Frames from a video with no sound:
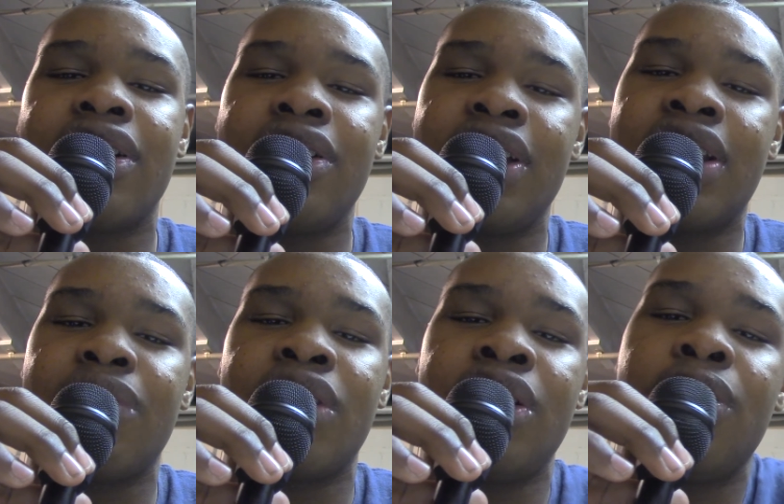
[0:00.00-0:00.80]
it's up
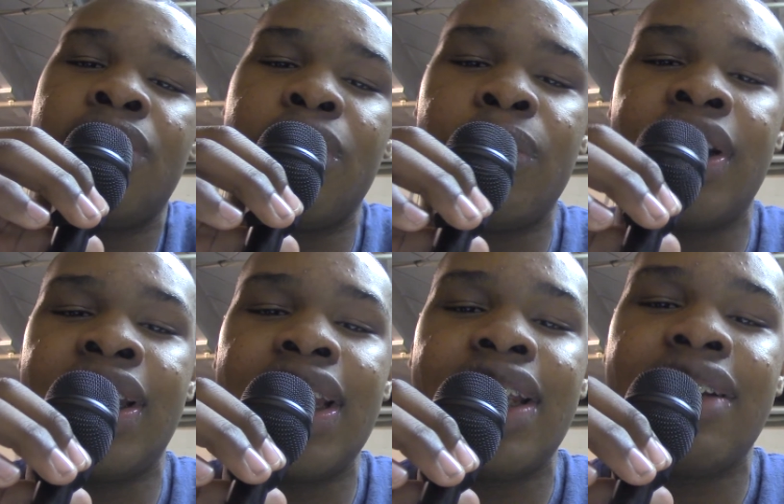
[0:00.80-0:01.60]
to you if you want to
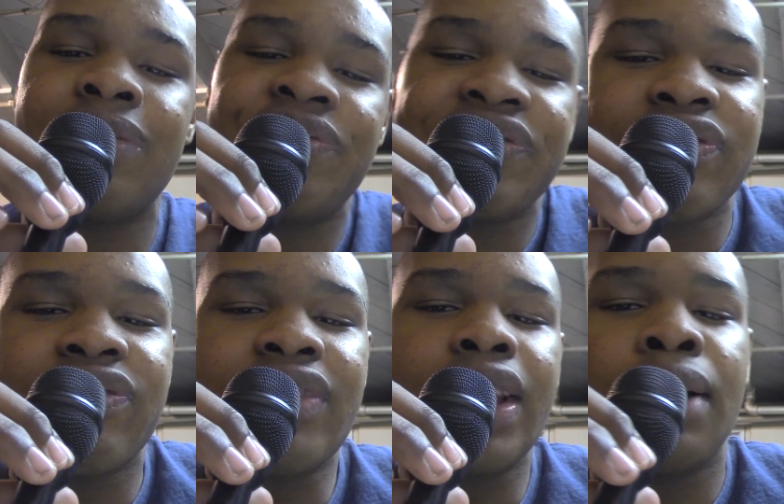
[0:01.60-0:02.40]
get it.
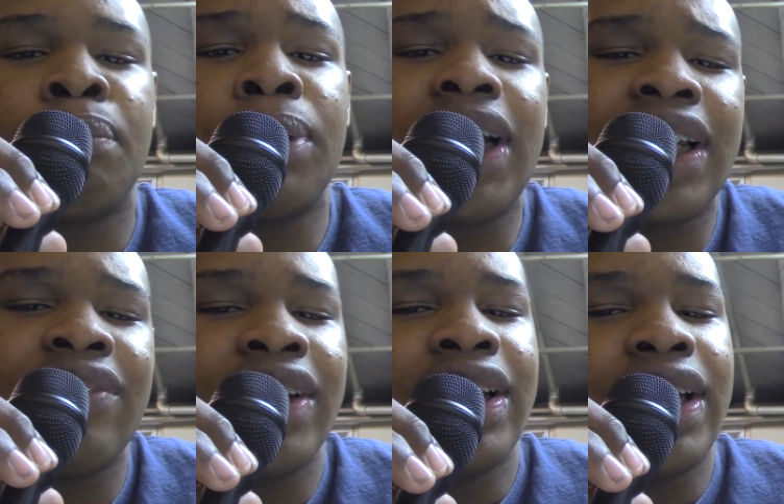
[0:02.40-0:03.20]
But
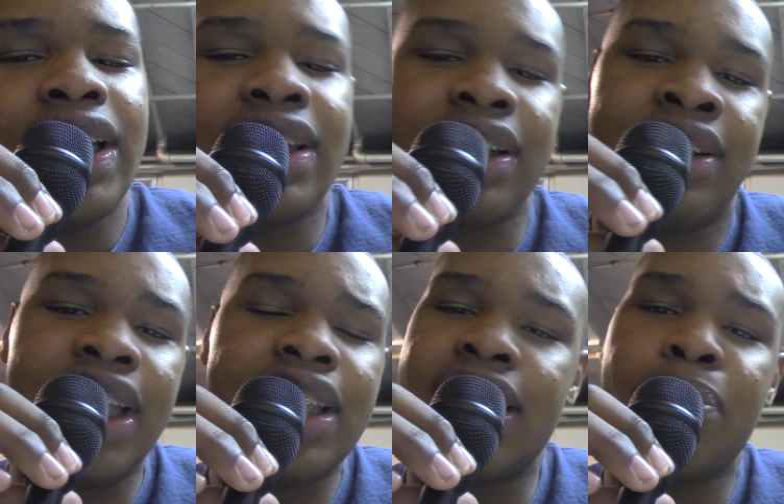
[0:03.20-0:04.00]
it's a decent